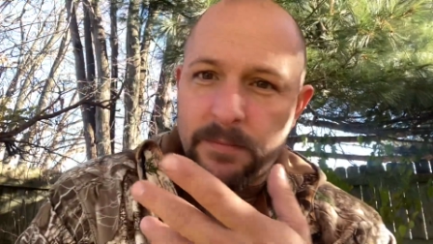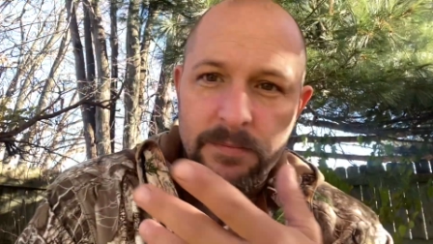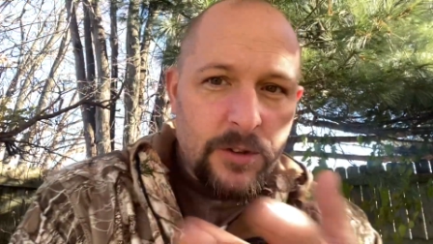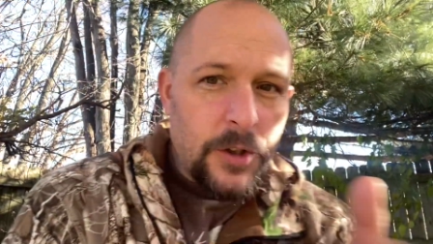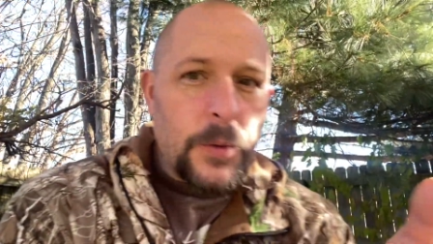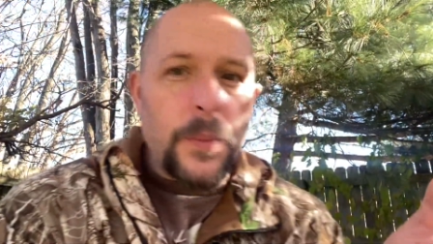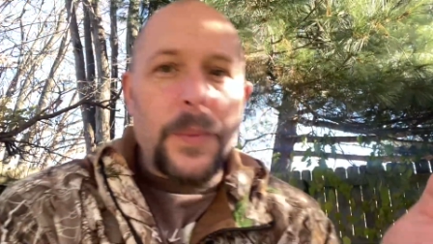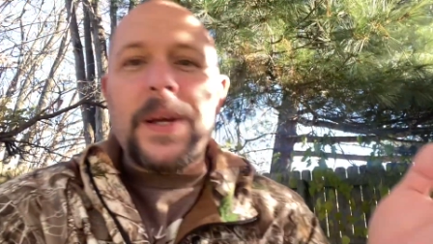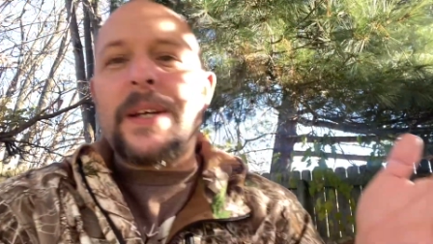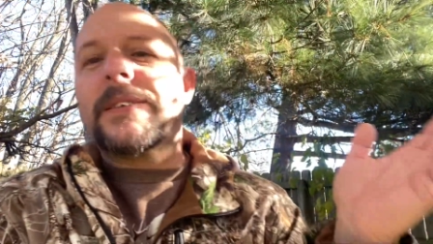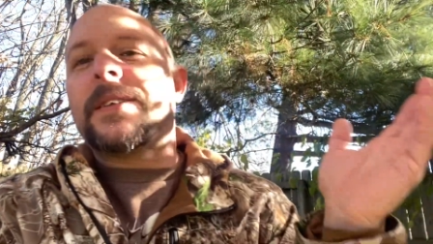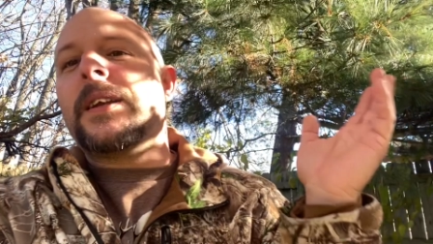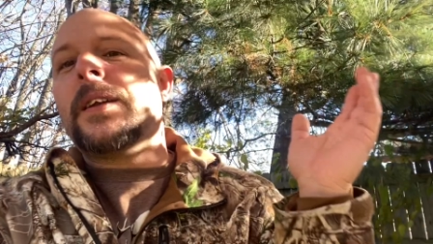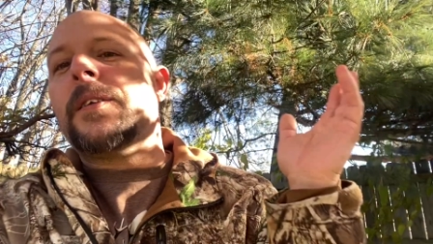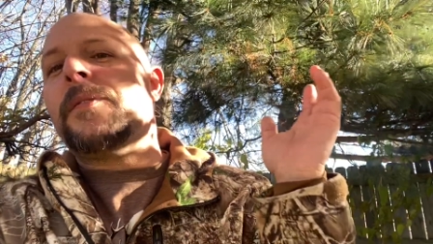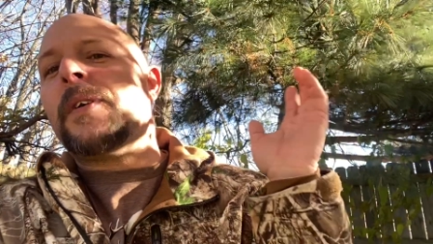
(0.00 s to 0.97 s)
two weeks
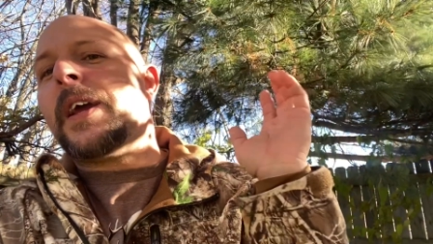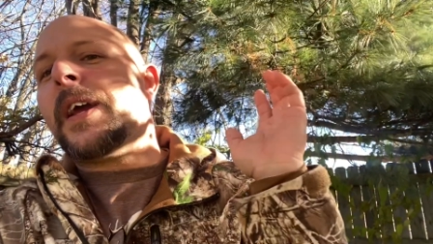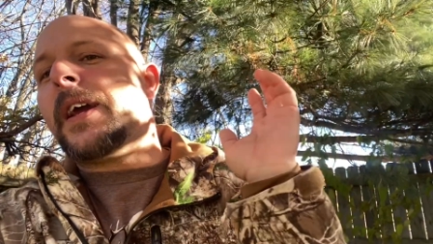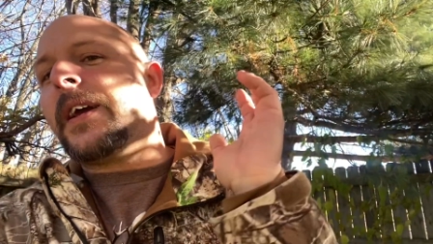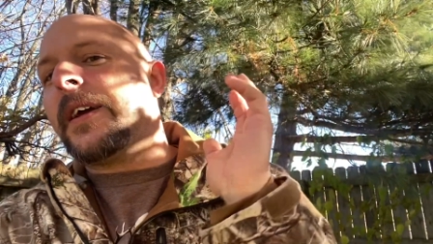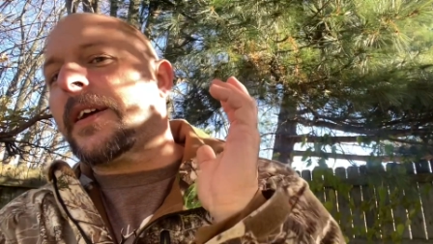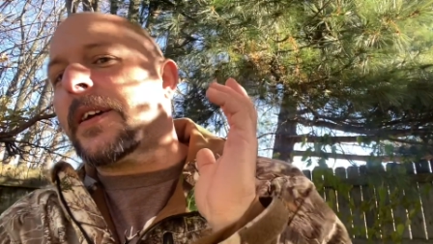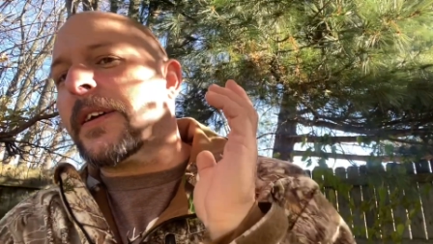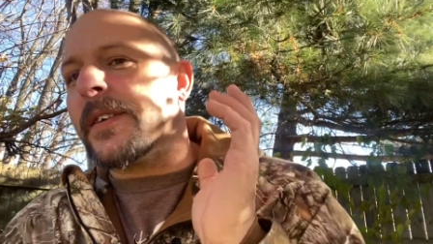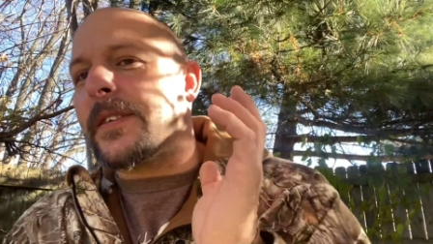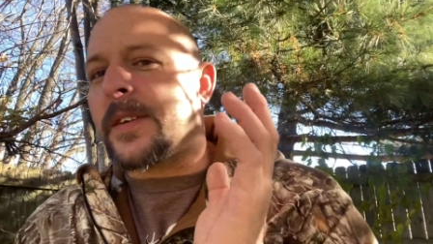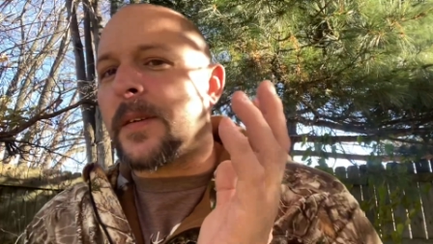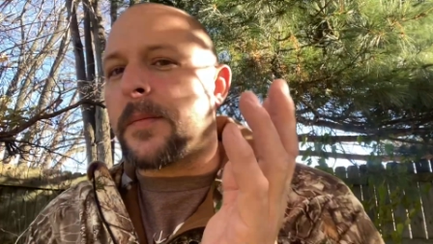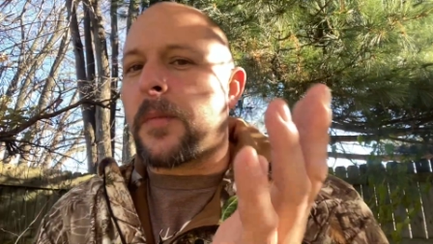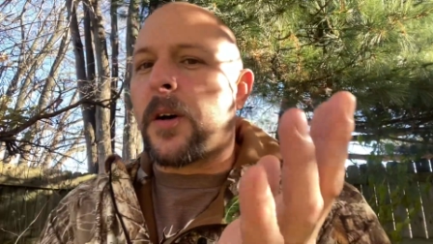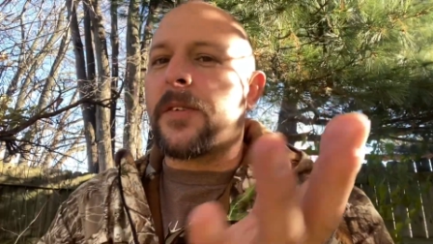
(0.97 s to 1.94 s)
in advance
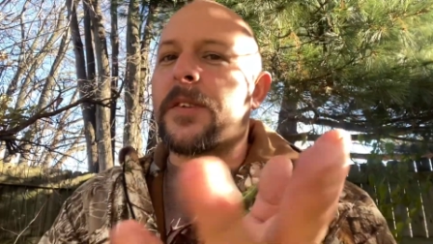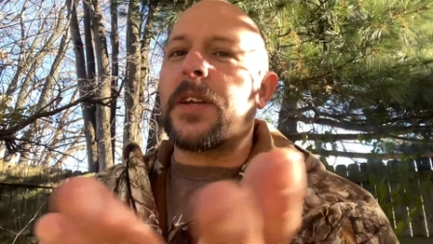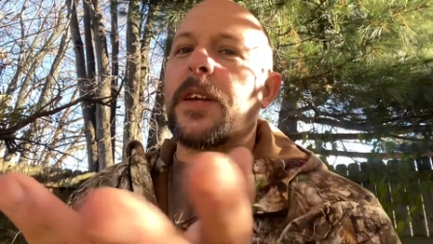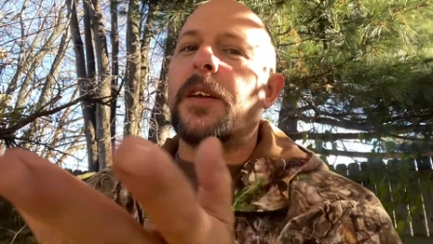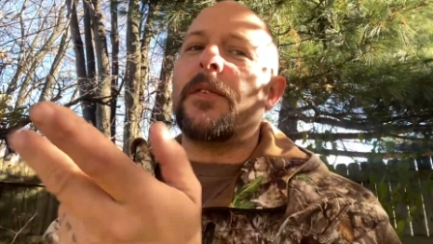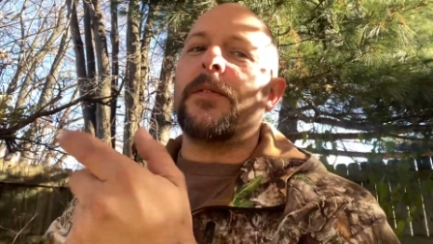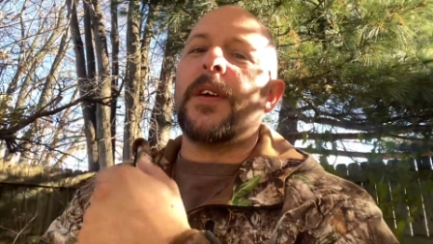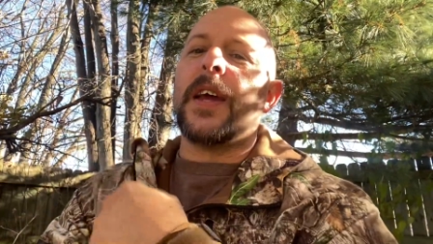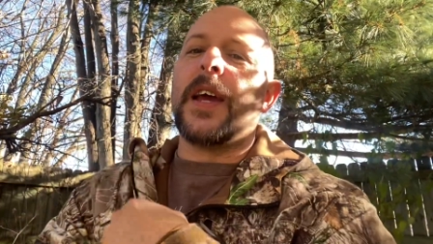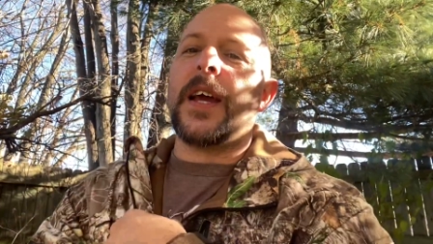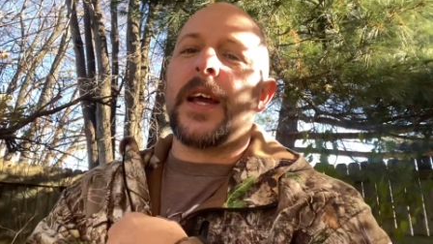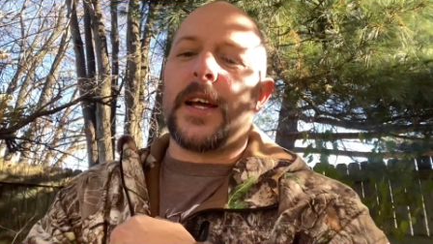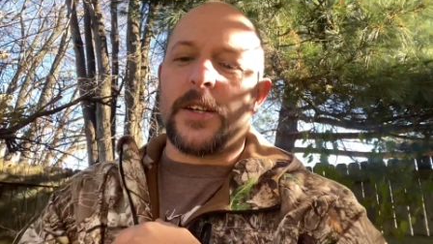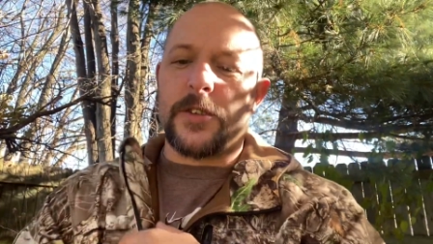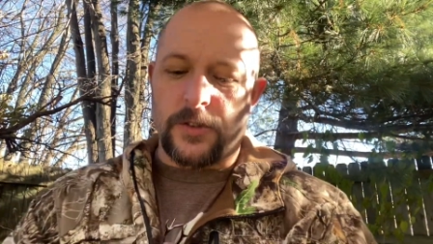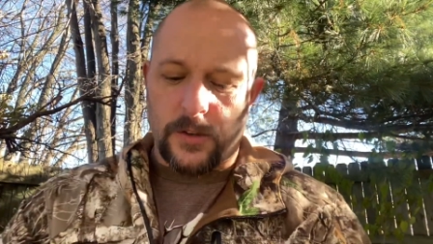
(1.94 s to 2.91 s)
a month in
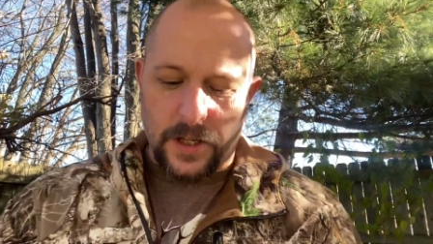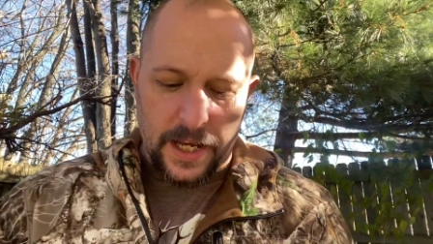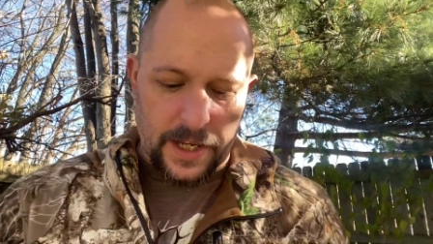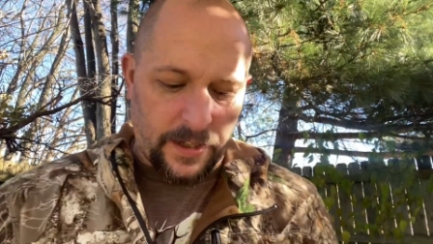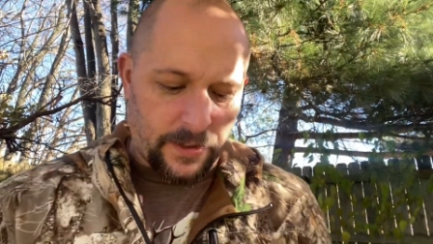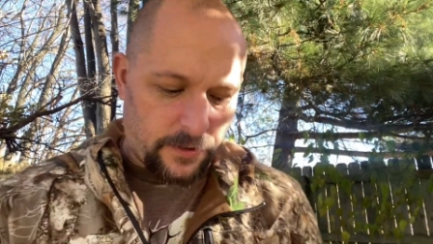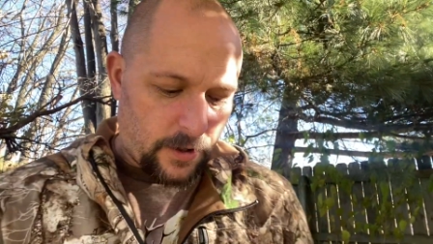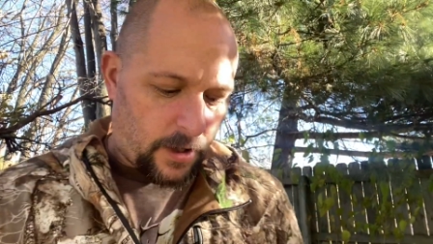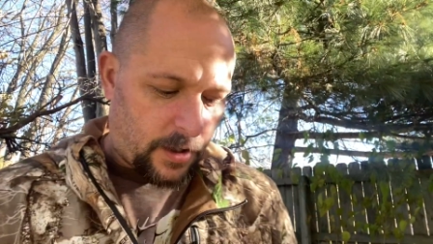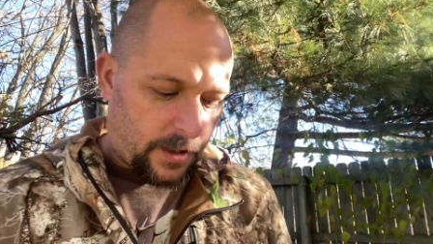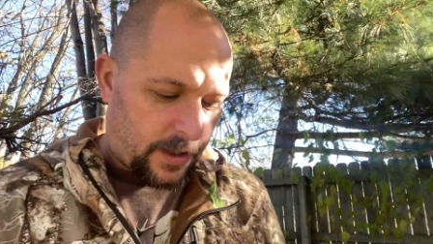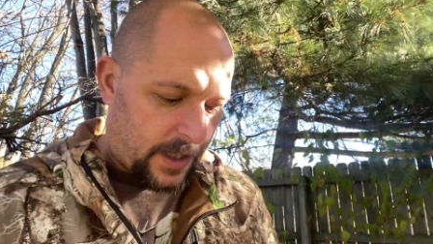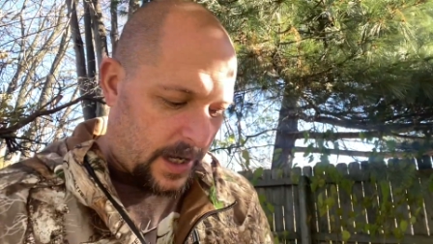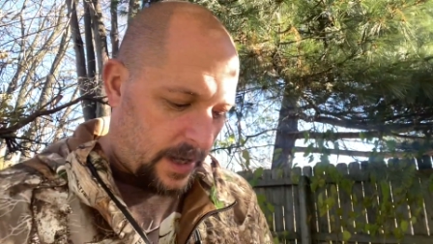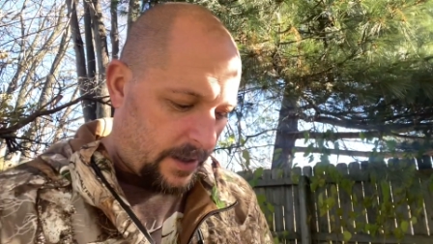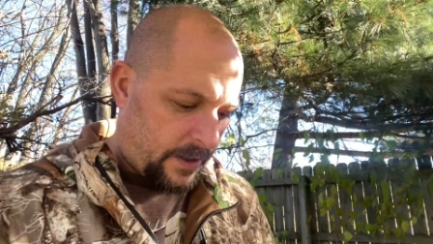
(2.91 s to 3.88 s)
advance or hey dog
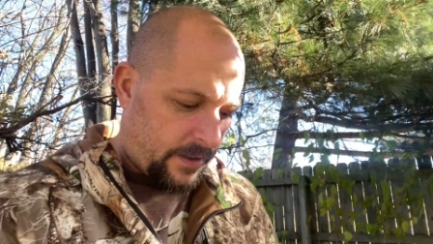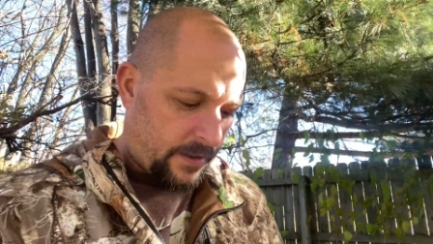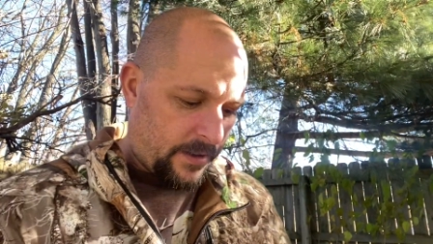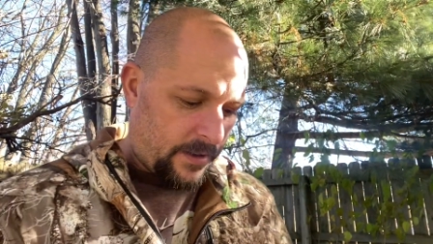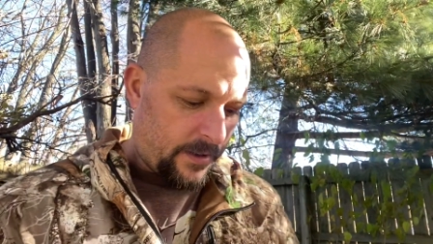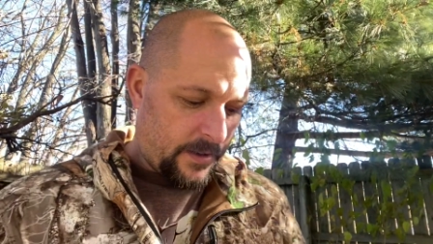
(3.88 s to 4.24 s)
get out of here